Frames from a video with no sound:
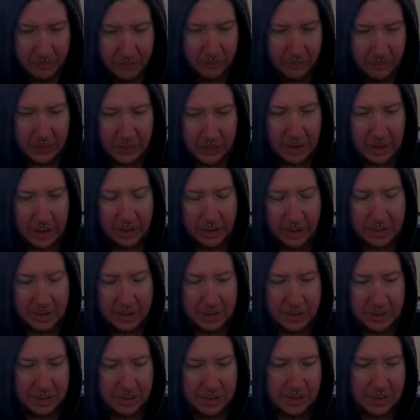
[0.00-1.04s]

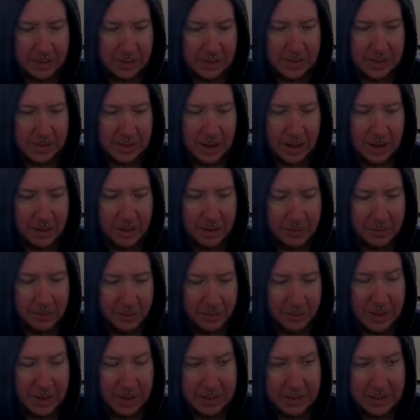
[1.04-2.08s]
It's not
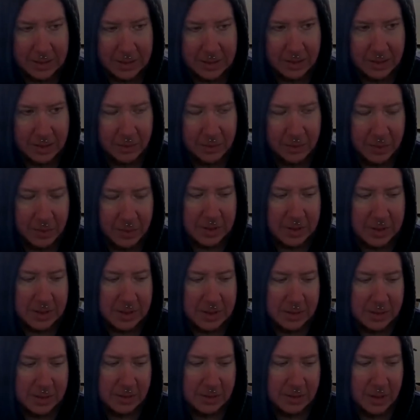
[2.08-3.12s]
pleasant, but
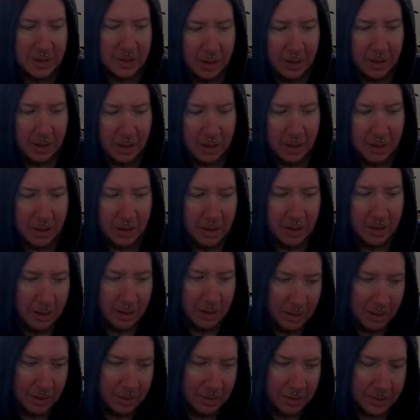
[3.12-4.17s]

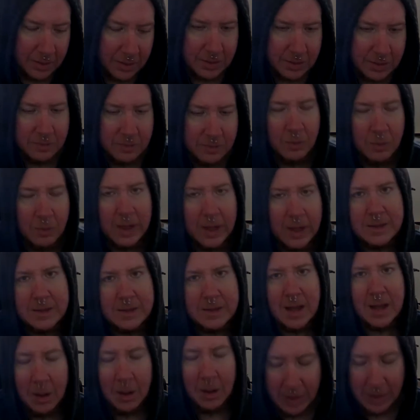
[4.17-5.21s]
there's ways to
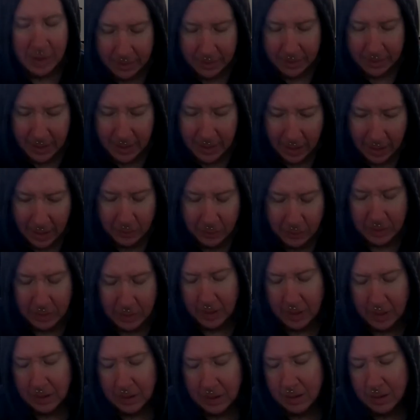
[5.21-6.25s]
combat that with like
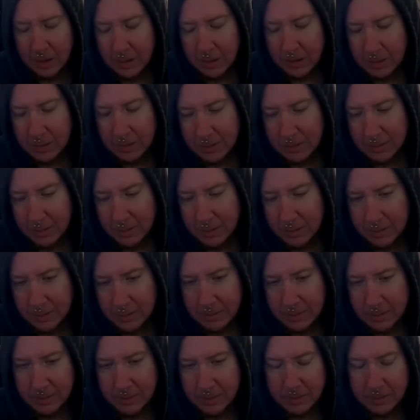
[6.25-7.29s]

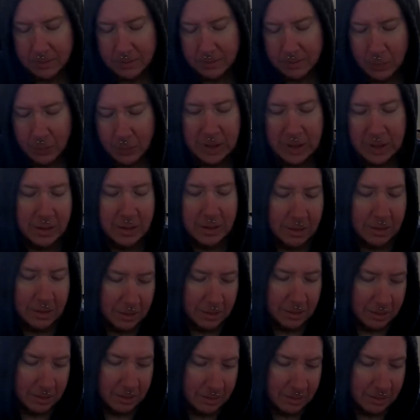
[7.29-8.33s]
weed.
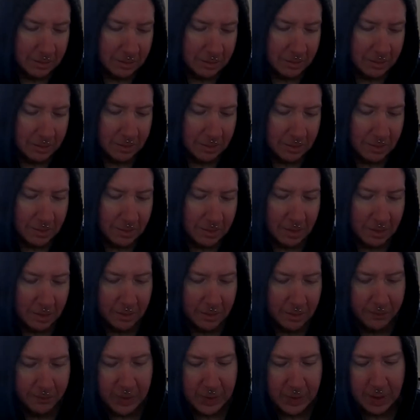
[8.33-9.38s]

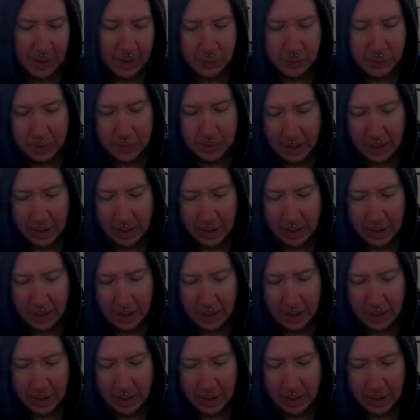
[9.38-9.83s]
Helps with that.